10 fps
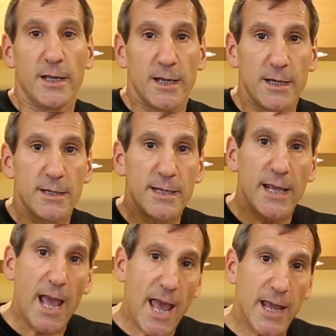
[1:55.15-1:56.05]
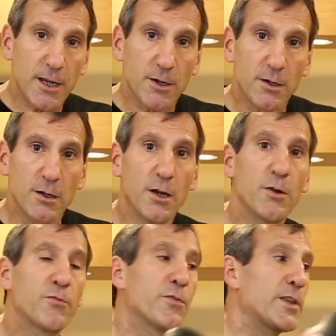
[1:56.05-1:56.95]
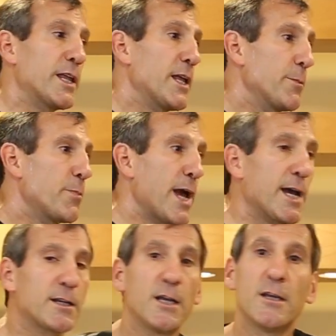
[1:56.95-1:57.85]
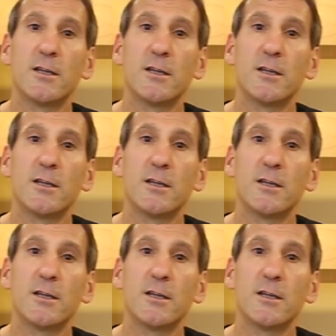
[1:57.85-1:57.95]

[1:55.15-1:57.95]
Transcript: is the anchor for the impact.